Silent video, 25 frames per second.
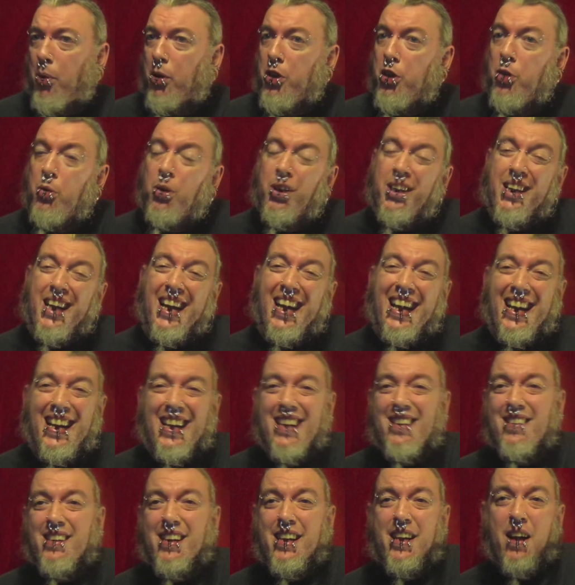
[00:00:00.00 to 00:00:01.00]
you can
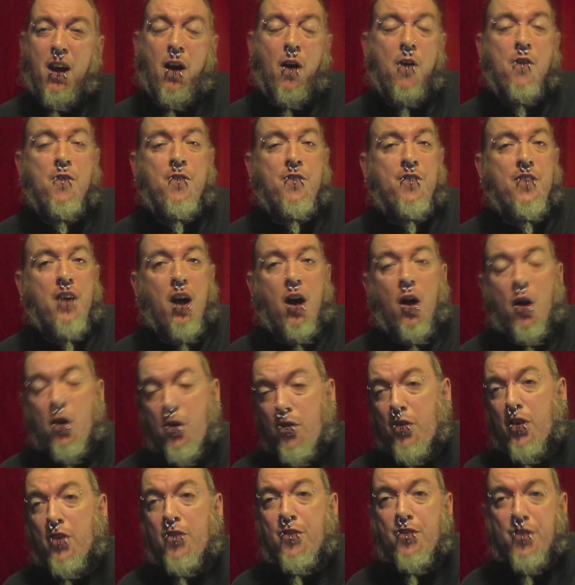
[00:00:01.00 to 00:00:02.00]
easily
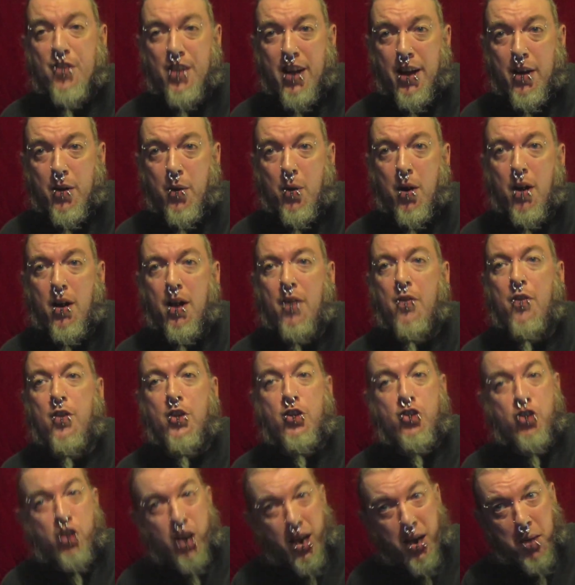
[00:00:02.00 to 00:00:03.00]
overfill
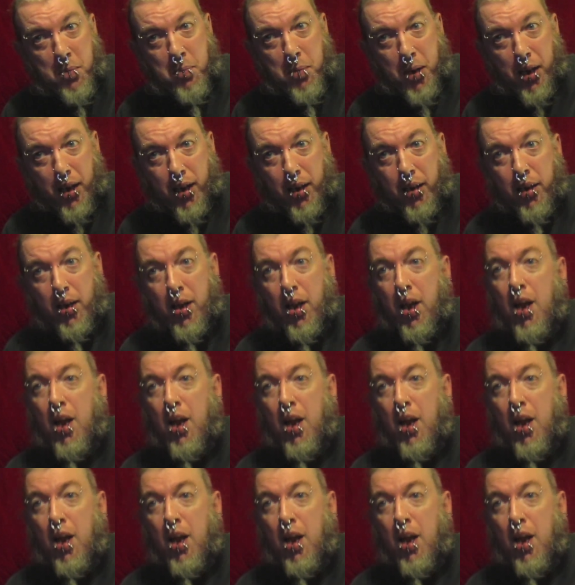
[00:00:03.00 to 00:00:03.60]
the chamber,